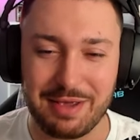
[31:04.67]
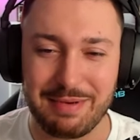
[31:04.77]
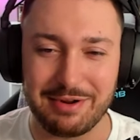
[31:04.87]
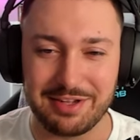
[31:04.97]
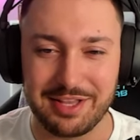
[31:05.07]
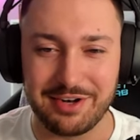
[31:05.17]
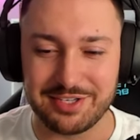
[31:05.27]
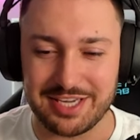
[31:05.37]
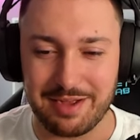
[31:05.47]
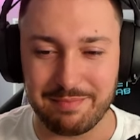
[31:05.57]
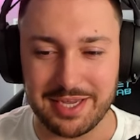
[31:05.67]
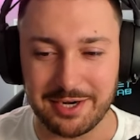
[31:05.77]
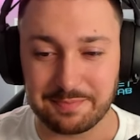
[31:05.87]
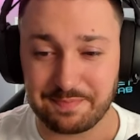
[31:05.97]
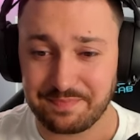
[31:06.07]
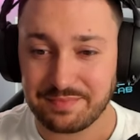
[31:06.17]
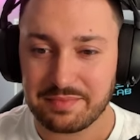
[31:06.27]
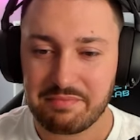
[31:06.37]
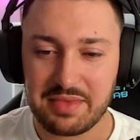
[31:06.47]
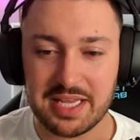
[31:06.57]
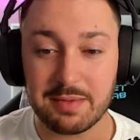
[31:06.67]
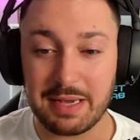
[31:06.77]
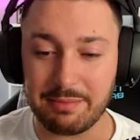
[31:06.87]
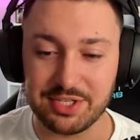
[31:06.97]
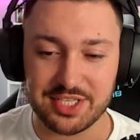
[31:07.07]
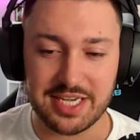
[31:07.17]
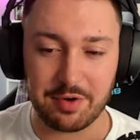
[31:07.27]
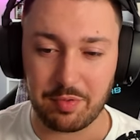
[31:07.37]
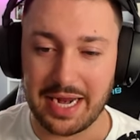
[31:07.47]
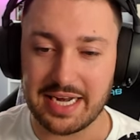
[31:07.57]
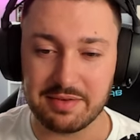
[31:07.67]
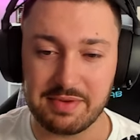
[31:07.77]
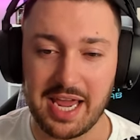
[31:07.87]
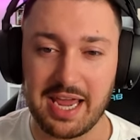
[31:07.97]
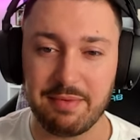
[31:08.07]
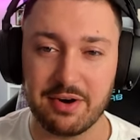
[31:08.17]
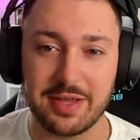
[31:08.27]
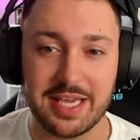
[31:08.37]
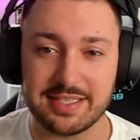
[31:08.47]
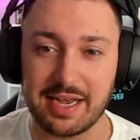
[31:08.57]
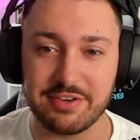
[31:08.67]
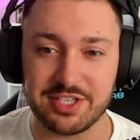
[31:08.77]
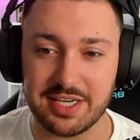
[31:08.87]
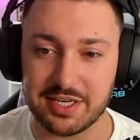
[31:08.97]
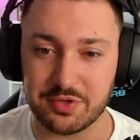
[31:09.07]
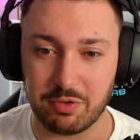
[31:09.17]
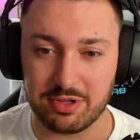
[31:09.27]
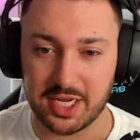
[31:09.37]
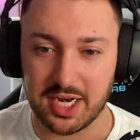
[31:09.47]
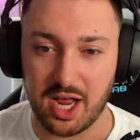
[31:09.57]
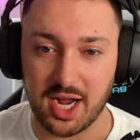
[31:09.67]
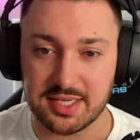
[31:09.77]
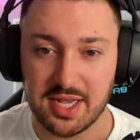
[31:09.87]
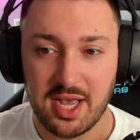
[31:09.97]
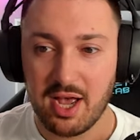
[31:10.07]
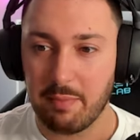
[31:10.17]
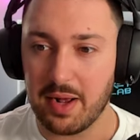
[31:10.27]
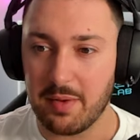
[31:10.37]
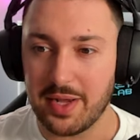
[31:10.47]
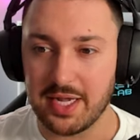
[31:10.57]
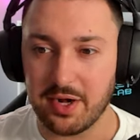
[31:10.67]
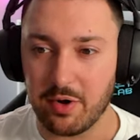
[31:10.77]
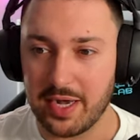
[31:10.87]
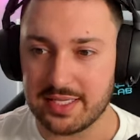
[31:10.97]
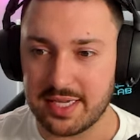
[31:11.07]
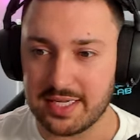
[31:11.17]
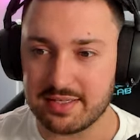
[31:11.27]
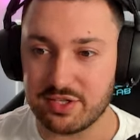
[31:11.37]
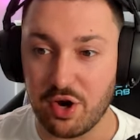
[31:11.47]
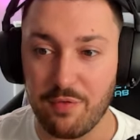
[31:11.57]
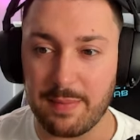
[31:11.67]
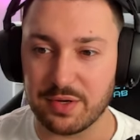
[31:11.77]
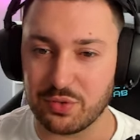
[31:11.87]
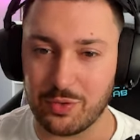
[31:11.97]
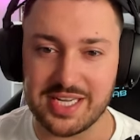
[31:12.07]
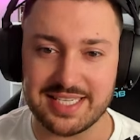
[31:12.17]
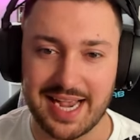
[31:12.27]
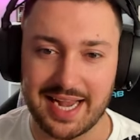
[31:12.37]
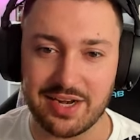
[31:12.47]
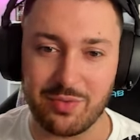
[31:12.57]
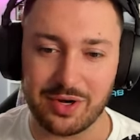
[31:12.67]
about a little something here. To be able to see a random game, he's obviously controlling the Canucks, but we can go, it's November 22nd.